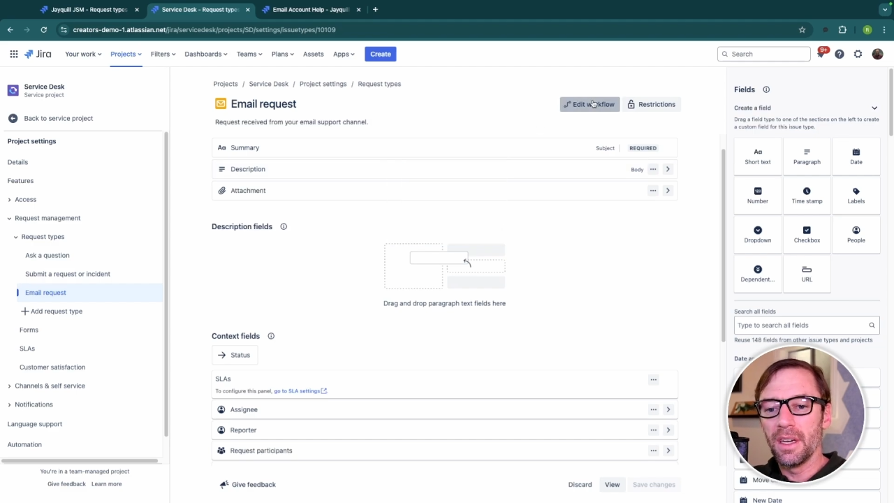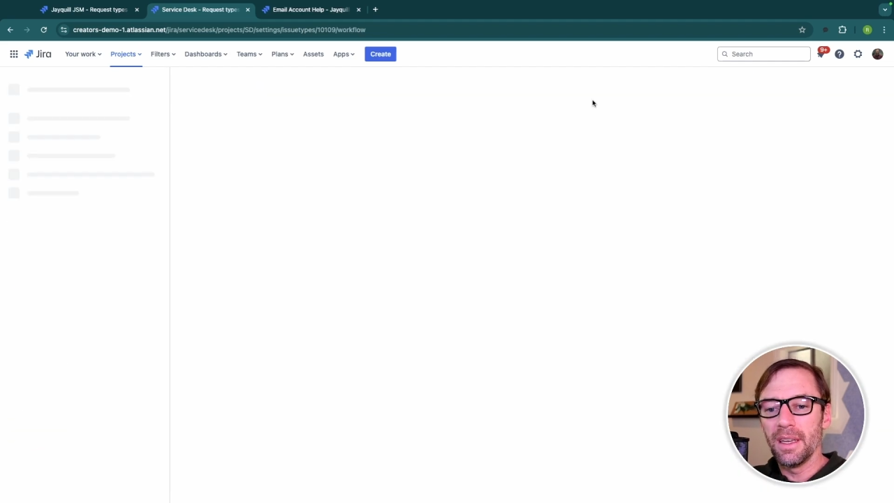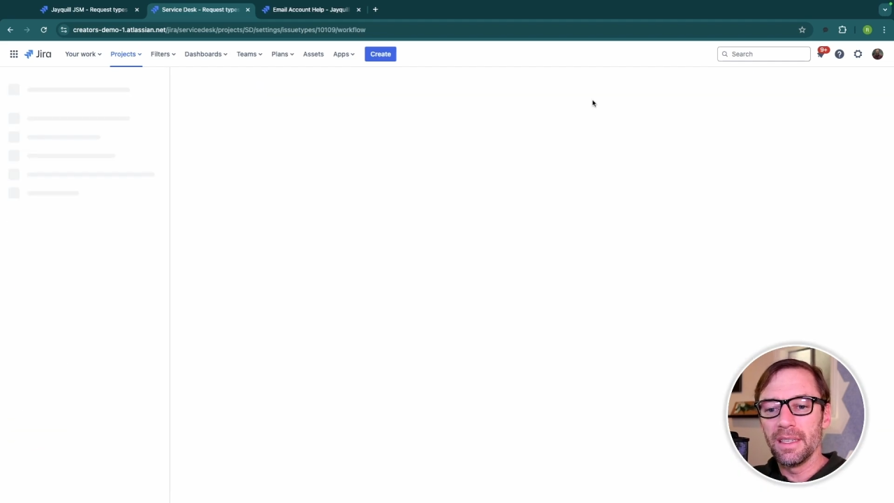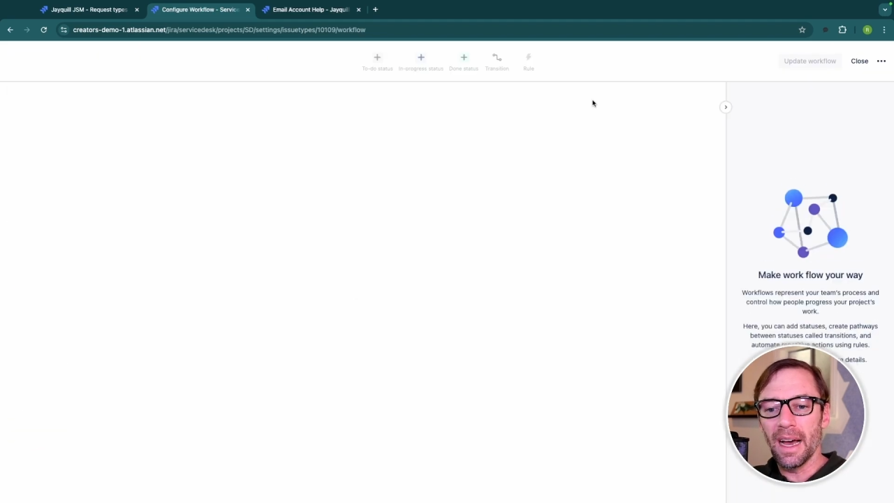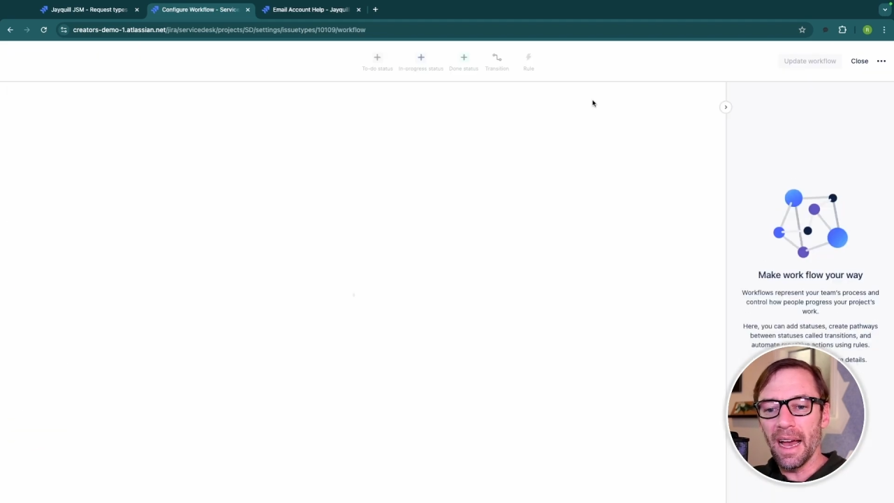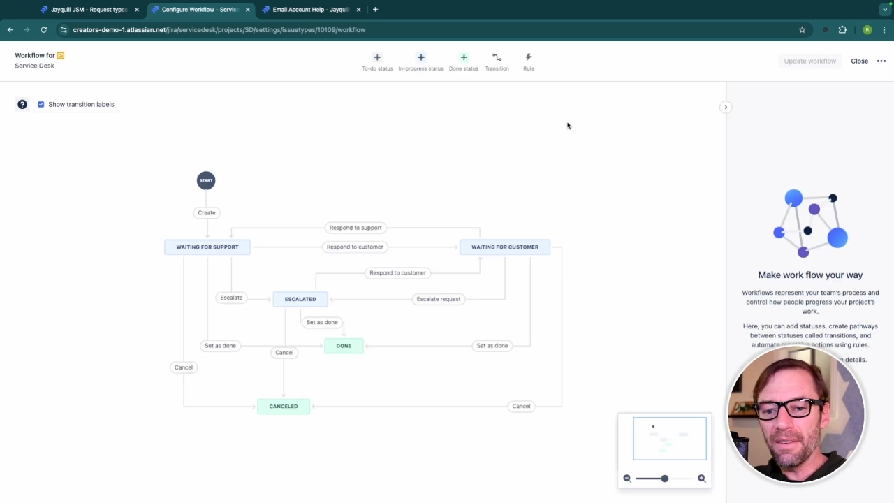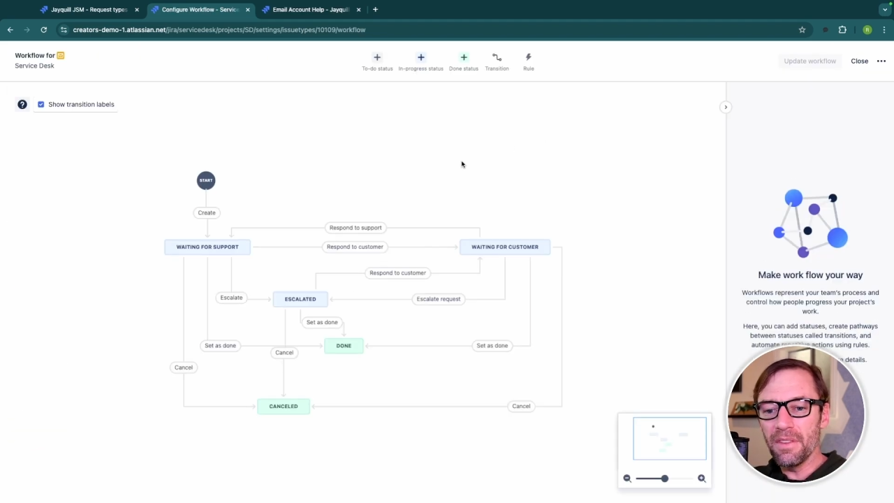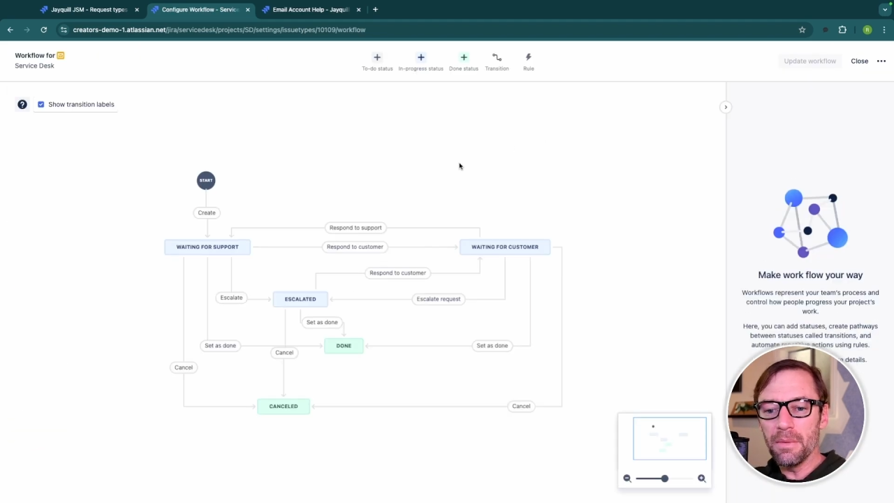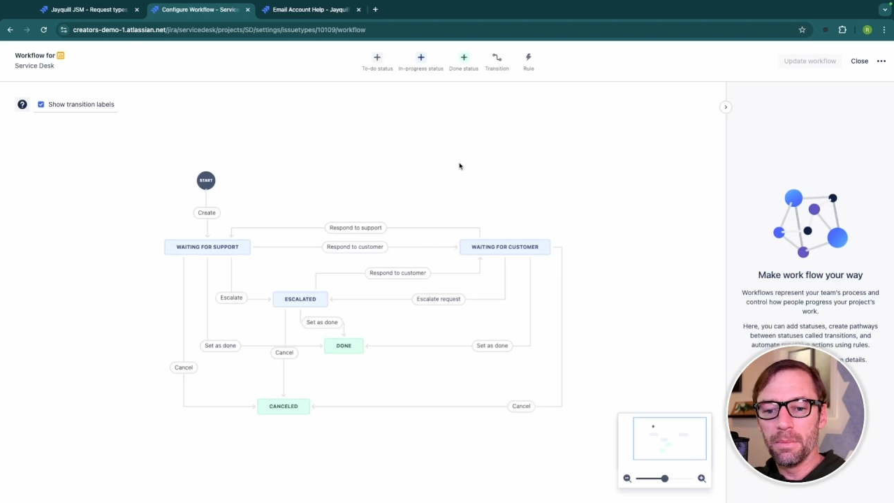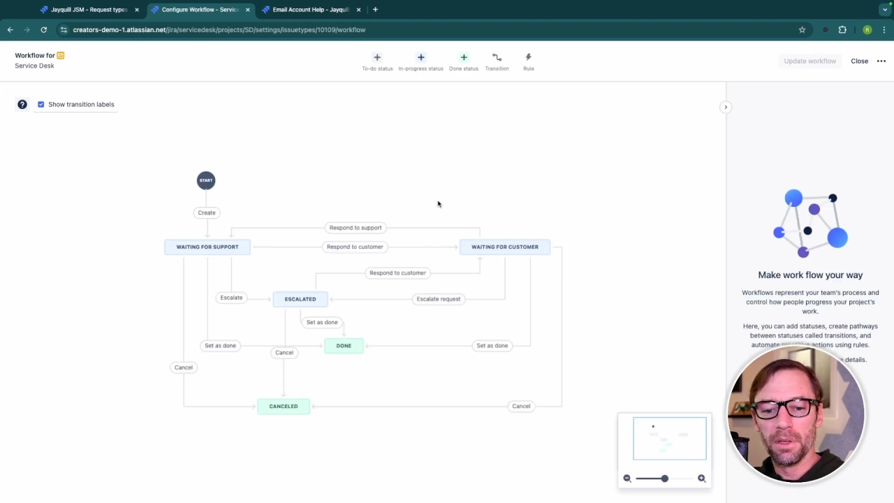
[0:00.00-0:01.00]
is I have
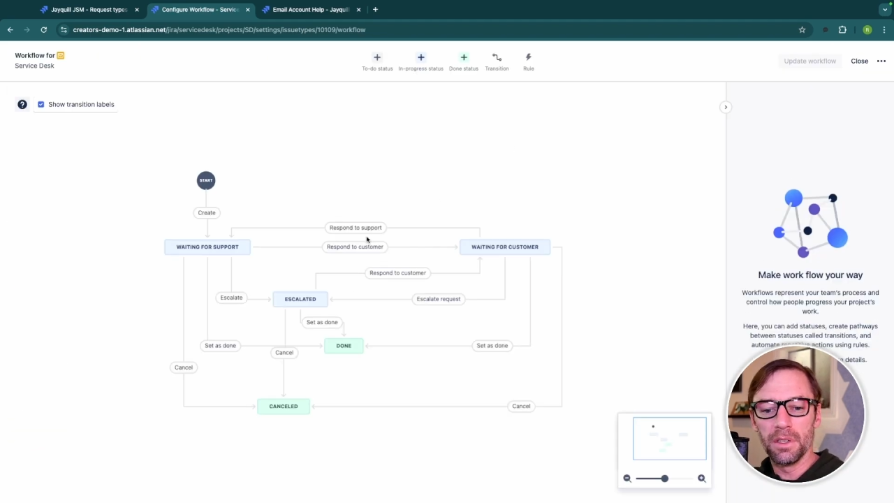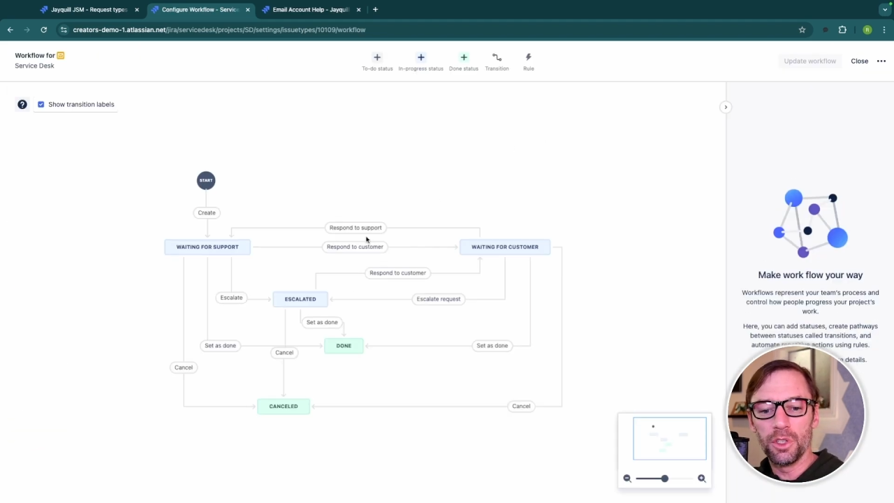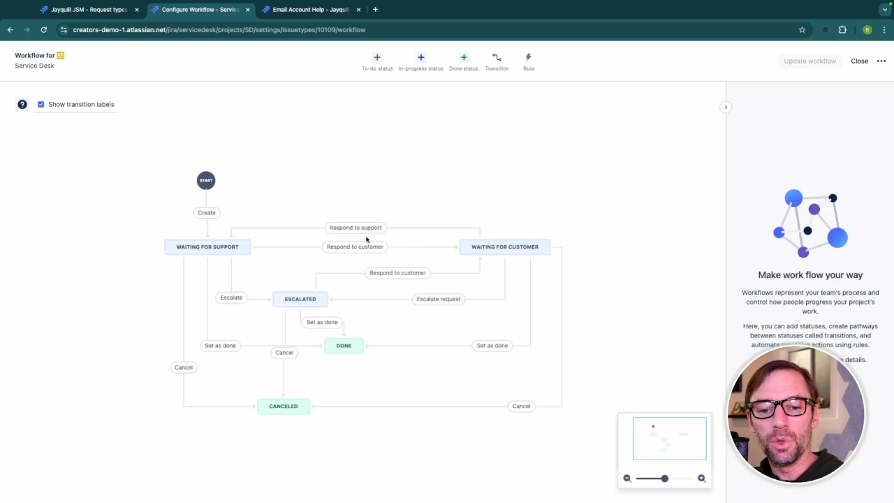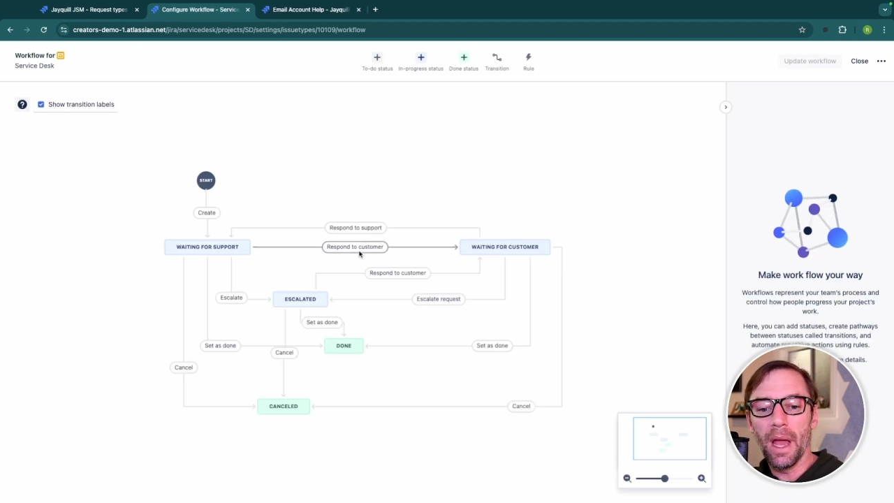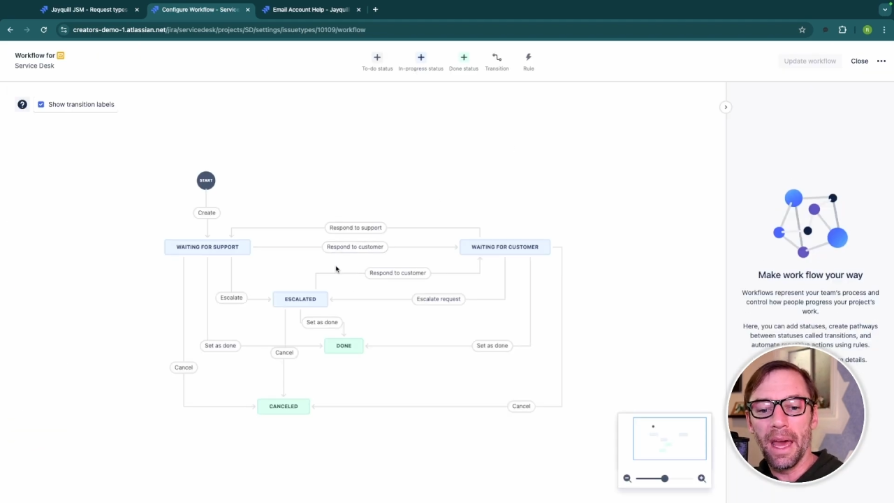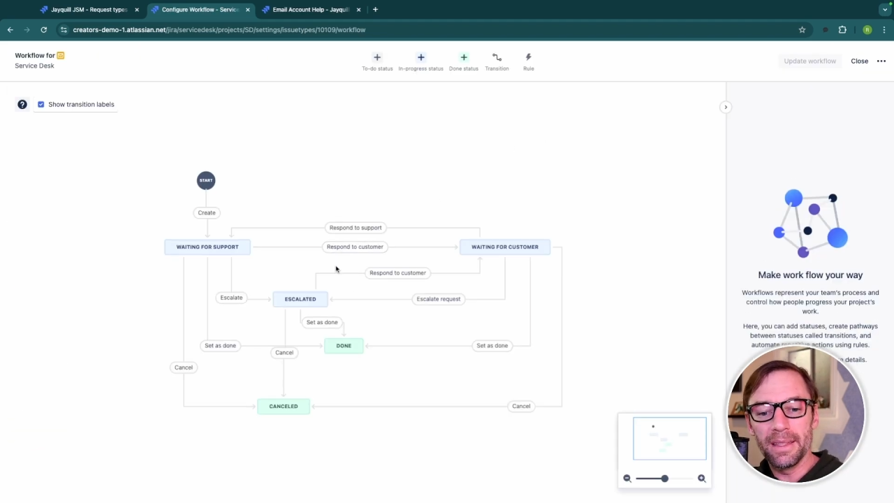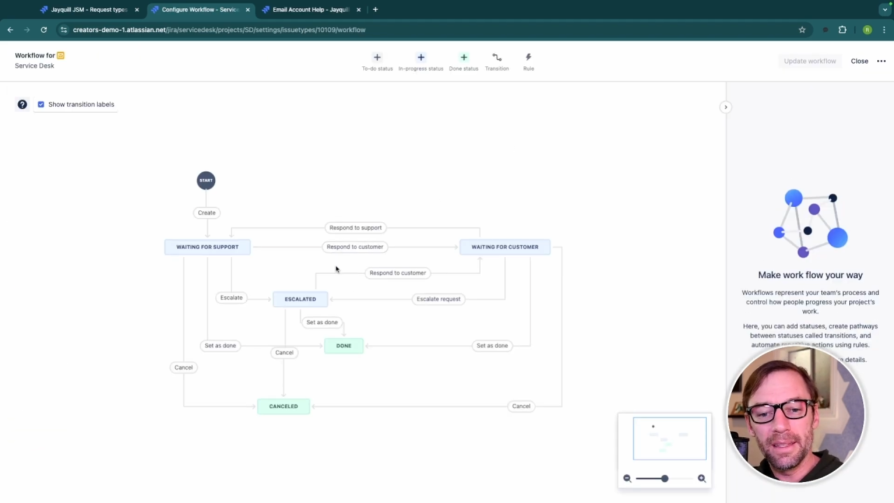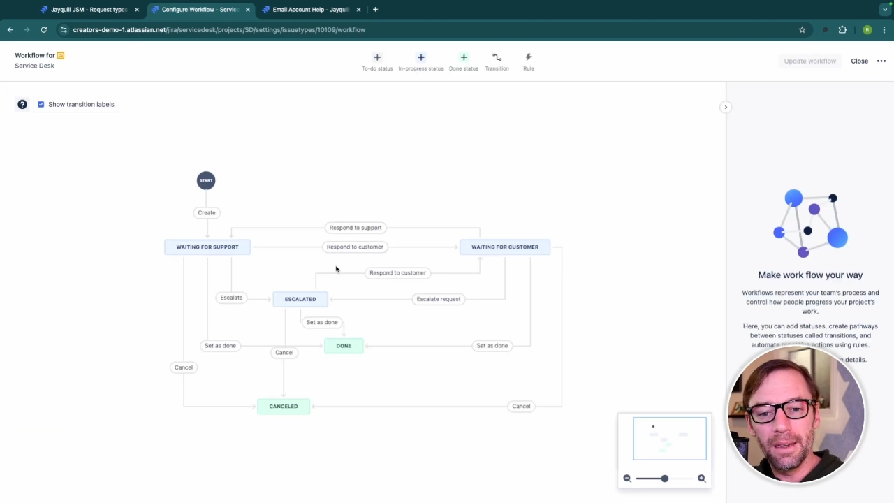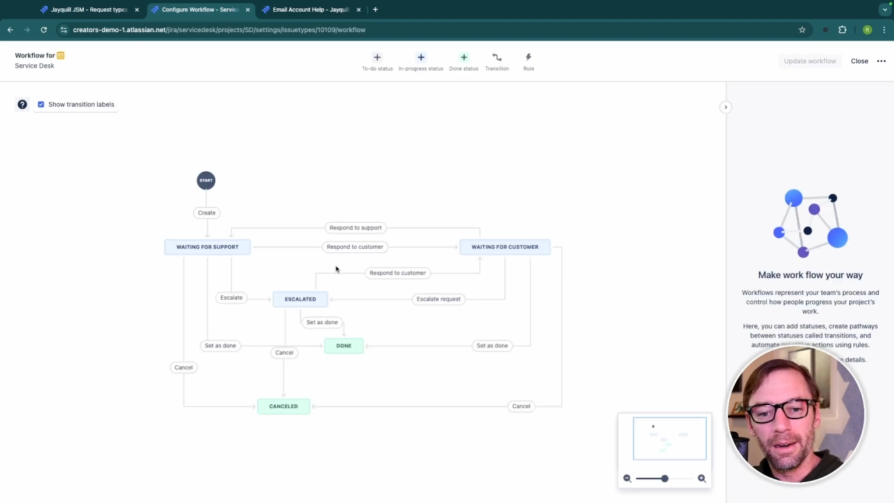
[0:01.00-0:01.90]
the ability to edit the